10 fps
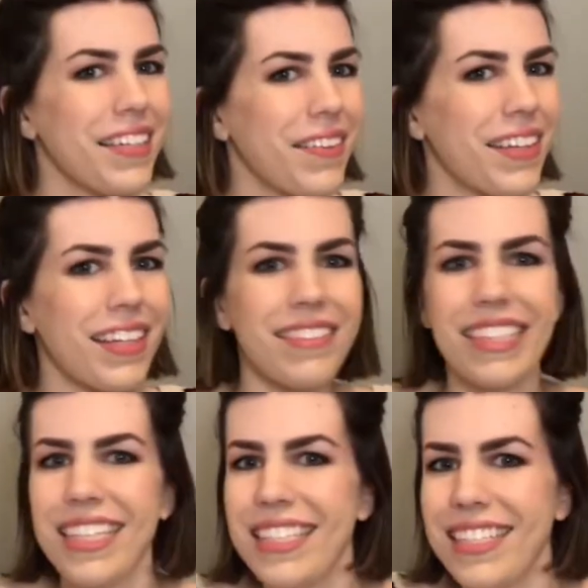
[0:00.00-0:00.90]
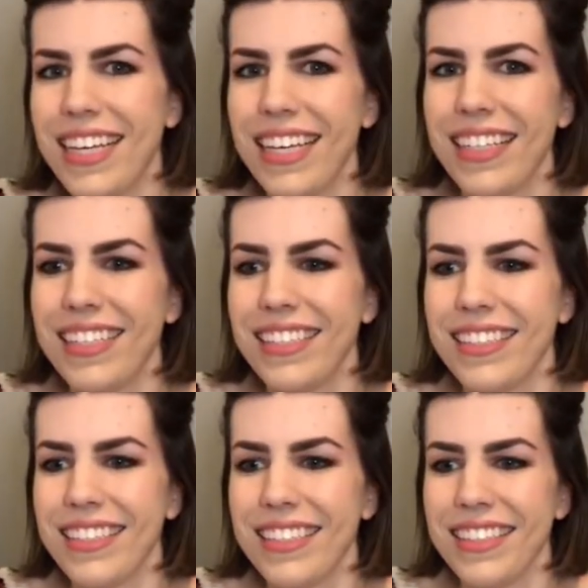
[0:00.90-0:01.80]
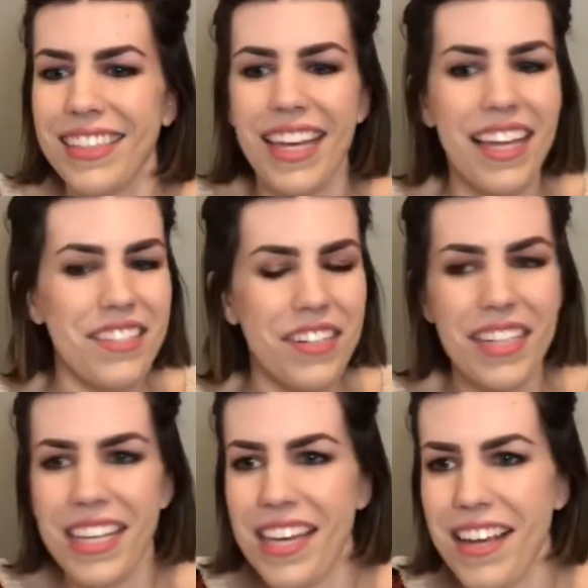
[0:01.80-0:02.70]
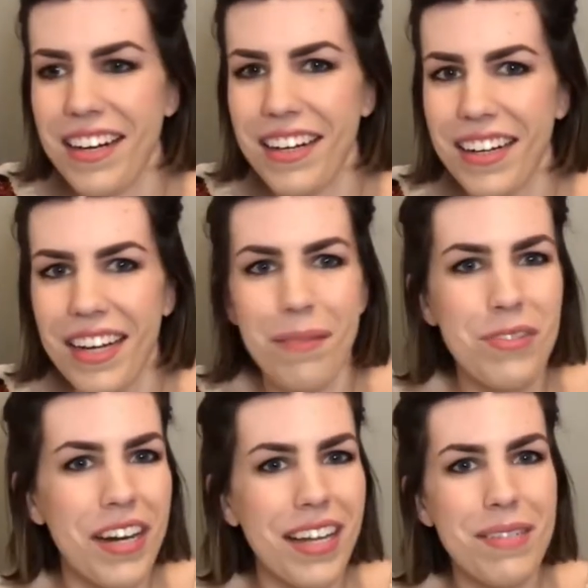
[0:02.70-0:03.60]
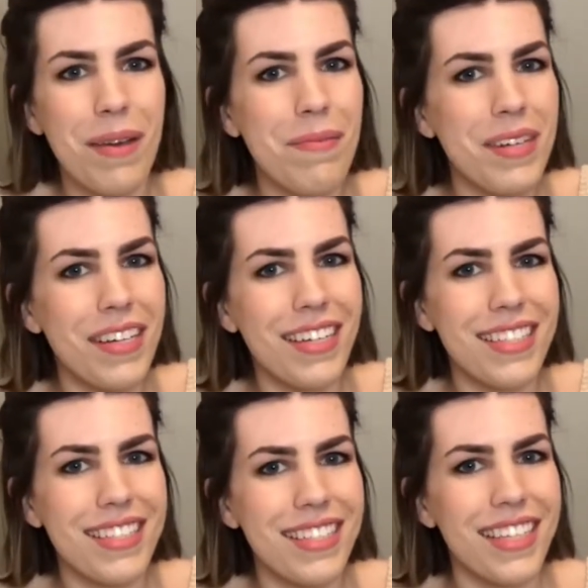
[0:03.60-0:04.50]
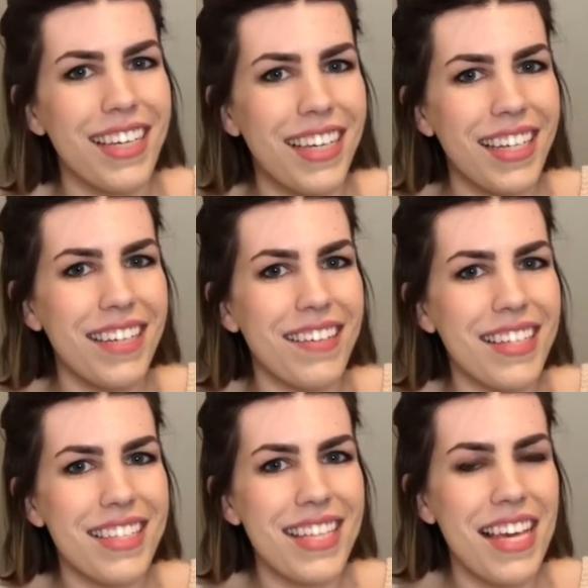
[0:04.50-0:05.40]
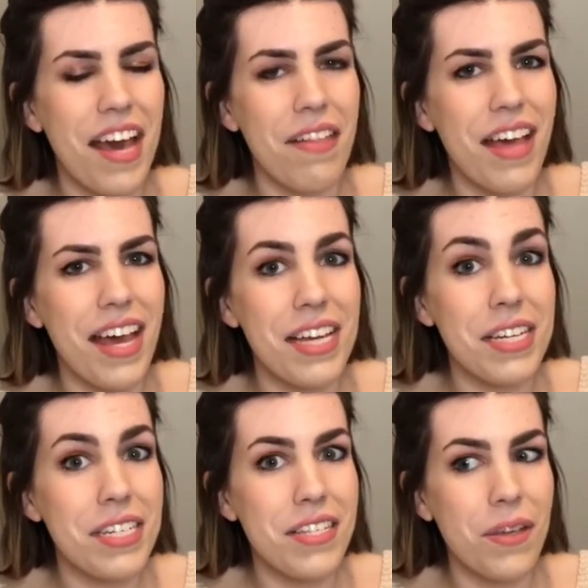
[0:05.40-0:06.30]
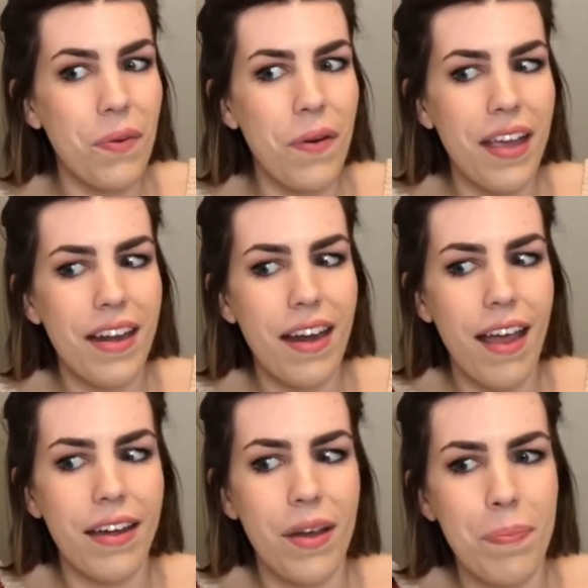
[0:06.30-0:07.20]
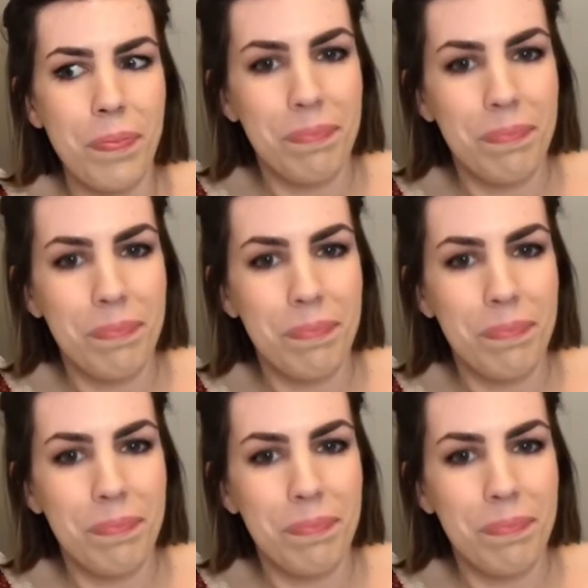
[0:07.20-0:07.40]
when they're releasing during the year and I'm trying not to buy books, you can see how that doesn't quite add up.